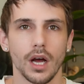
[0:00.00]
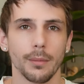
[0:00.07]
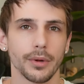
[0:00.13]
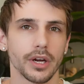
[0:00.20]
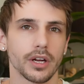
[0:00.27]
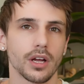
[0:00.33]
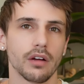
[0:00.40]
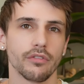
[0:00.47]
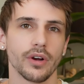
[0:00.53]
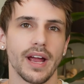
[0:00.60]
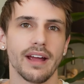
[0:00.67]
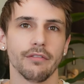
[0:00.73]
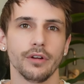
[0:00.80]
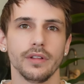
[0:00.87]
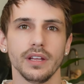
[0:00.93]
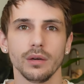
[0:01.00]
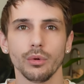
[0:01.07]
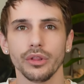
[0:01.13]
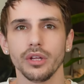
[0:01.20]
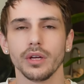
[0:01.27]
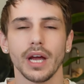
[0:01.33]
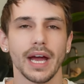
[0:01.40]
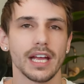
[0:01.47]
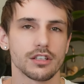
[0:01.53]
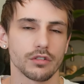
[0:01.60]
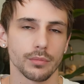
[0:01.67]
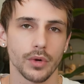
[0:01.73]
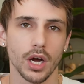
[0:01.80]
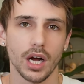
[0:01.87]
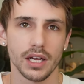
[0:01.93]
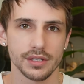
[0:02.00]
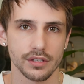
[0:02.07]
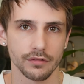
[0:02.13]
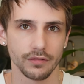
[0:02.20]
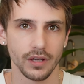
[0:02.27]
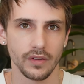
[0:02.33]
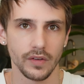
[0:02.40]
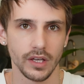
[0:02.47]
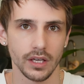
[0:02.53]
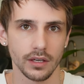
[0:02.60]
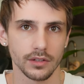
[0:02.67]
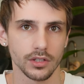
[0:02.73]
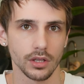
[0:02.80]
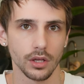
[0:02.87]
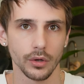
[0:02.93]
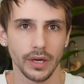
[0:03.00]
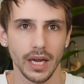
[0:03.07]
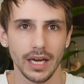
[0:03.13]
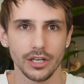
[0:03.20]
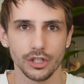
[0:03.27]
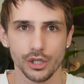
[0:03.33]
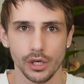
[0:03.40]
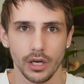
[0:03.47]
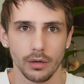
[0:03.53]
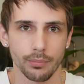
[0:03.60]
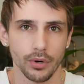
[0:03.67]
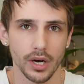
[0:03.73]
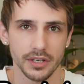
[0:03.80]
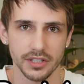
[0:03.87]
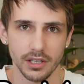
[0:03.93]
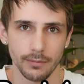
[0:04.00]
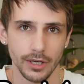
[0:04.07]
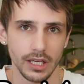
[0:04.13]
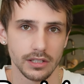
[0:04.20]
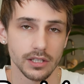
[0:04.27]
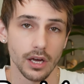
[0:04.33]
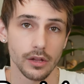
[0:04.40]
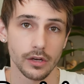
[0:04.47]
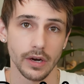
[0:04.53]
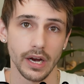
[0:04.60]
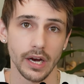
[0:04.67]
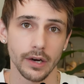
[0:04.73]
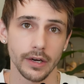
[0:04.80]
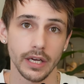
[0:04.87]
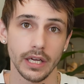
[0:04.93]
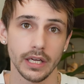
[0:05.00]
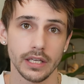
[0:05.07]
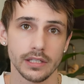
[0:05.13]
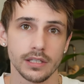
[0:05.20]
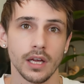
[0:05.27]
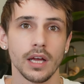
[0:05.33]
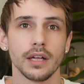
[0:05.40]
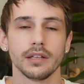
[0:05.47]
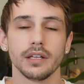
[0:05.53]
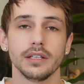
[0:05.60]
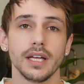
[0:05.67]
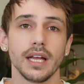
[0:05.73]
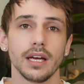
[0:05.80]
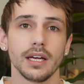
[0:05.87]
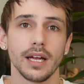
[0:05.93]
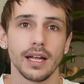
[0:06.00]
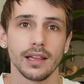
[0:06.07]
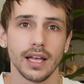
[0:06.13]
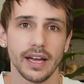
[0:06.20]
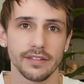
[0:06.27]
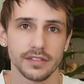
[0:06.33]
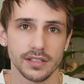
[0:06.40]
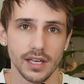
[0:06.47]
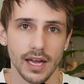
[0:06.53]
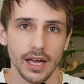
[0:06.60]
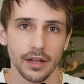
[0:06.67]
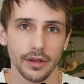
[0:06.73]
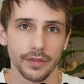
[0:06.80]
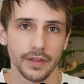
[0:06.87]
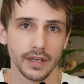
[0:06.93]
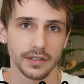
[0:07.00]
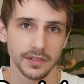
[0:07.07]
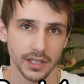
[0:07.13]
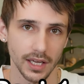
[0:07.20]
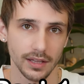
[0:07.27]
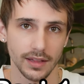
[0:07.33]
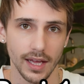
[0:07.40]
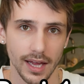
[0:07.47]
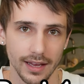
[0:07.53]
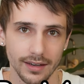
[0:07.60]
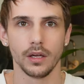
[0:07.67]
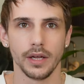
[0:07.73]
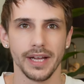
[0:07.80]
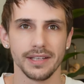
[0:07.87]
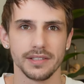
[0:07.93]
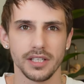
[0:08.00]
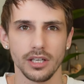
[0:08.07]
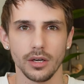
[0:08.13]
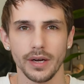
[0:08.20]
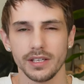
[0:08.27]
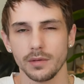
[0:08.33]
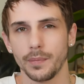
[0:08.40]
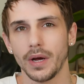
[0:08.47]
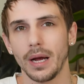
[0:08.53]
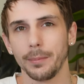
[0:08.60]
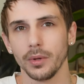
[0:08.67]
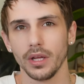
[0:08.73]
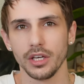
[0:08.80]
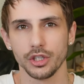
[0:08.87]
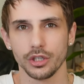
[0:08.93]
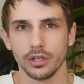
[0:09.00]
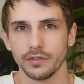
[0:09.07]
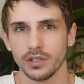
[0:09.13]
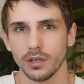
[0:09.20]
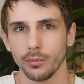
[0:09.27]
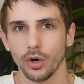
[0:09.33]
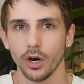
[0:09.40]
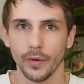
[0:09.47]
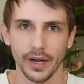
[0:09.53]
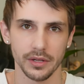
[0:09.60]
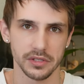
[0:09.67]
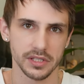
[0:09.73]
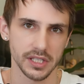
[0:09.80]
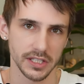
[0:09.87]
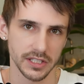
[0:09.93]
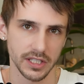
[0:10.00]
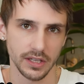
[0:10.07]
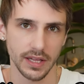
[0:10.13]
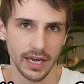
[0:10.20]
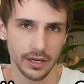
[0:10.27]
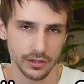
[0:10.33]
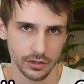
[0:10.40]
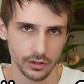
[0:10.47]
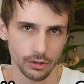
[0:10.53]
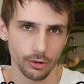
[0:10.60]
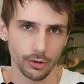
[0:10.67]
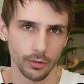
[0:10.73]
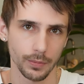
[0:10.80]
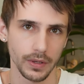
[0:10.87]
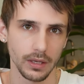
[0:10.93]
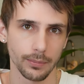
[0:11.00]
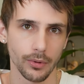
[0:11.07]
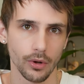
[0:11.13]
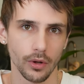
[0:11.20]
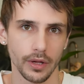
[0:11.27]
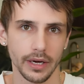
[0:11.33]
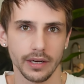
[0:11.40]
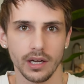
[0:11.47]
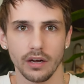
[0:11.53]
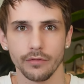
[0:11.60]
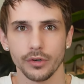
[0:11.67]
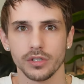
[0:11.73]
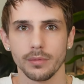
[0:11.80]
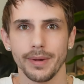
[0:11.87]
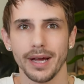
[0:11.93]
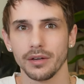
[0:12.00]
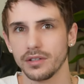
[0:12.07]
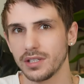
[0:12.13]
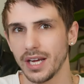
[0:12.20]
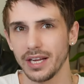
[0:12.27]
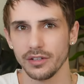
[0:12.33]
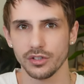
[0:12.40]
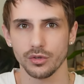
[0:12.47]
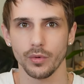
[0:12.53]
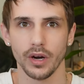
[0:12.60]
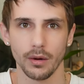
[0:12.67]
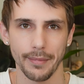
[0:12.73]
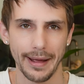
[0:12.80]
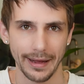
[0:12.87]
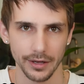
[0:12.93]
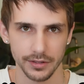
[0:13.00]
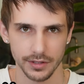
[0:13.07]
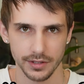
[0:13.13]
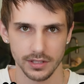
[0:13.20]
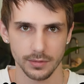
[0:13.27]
I'm gonna cover everything with you guys from cost of living to location and proximity to other areas to day-to-day -day lifestyle and things like that. Encino has a population of somewhere around 60,000 total people, and it covers about 10 square miles in